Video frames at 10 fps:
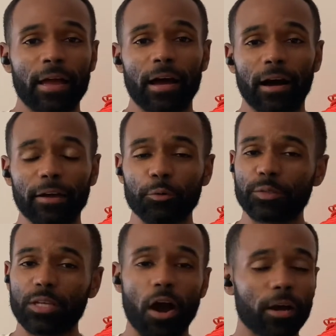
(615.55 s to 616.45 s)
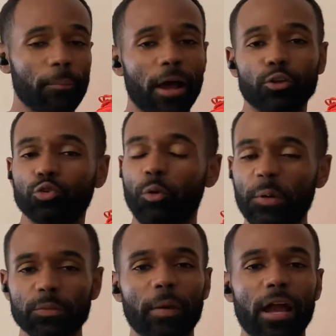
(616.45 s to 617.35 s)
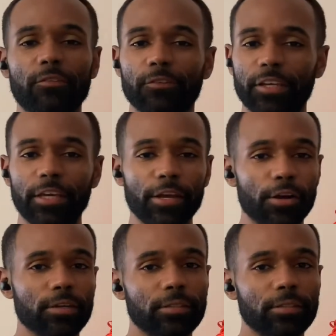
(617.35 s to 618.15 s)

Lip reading: It was talk about it, was rumors about it for years.